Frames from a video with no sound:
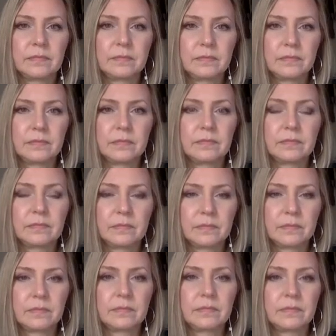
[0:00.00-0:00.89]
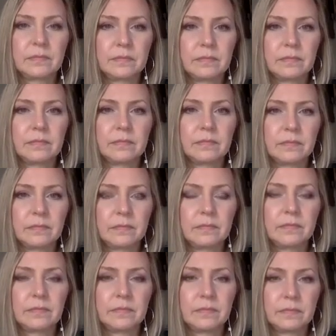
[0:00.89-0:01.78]

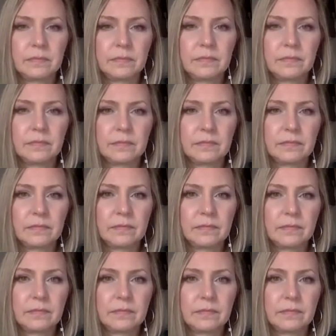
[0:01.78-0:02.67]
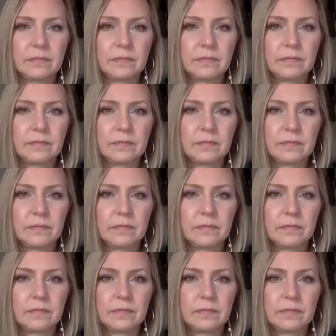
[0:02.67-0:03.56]

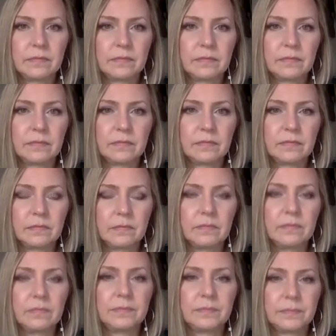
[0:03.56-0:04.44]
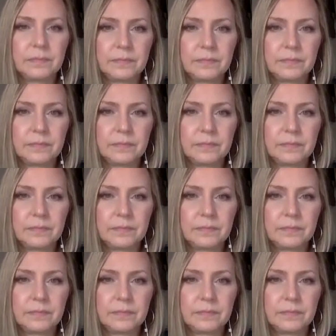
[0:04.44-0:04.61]
[no speech]